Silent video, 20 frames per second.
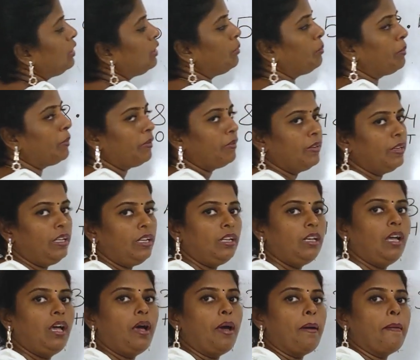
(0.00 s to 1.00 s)
to the power
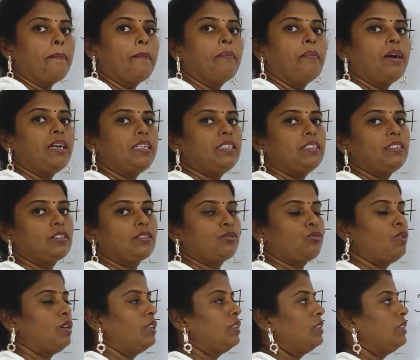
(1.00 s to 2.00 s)
minus
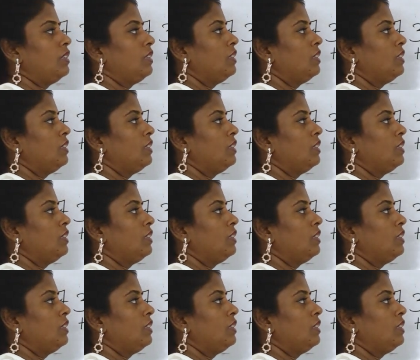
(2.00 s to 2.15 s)
1.